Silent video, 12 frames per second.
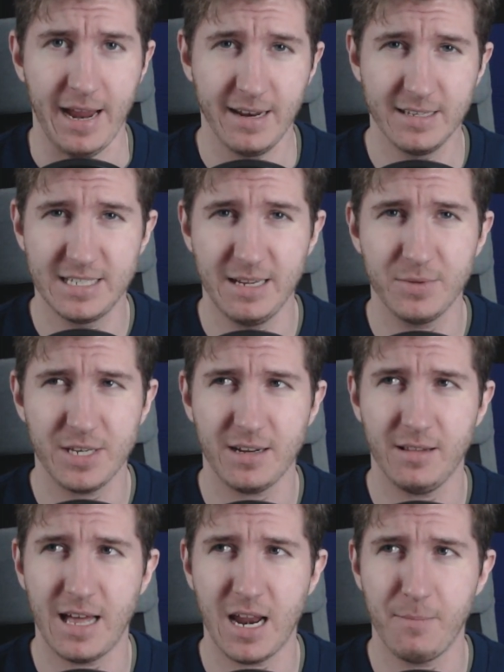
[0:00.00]
and it seems like
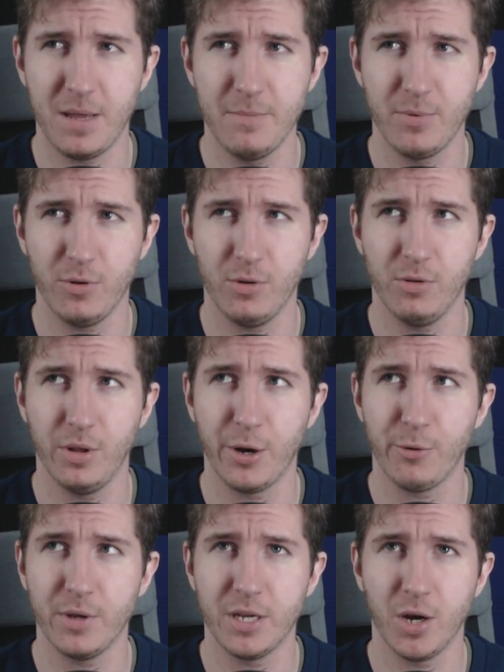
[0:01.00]
a lot of people
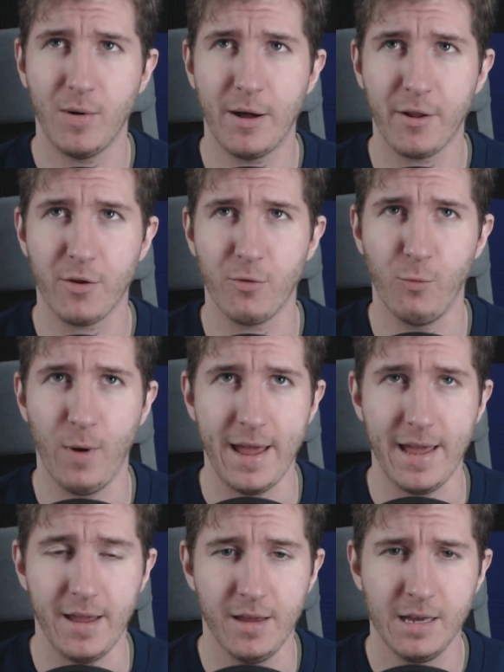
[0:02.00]
literally go out of their
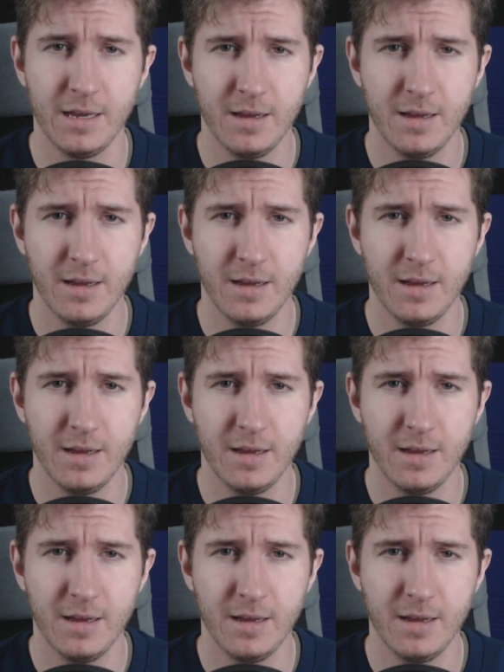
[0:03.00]
way